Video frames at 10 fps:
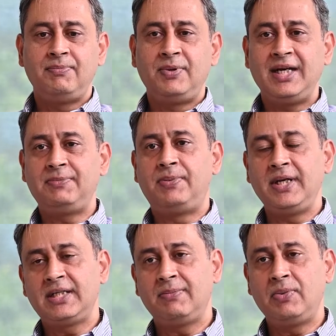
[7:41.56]
it
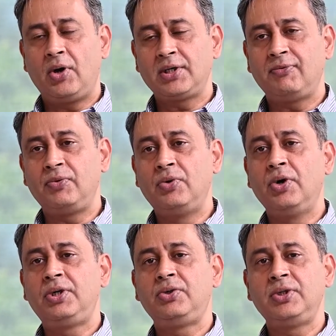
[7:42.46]
brings some lot of
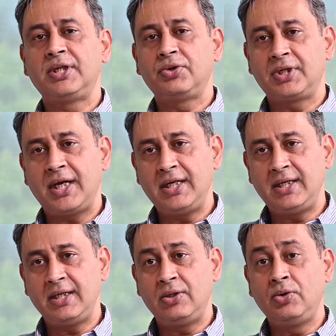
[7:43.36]
good to the
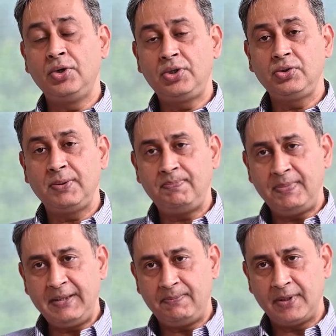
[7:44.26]
society, good to the
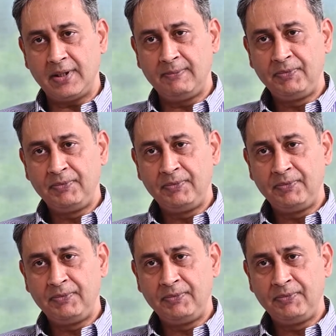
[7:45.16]
people.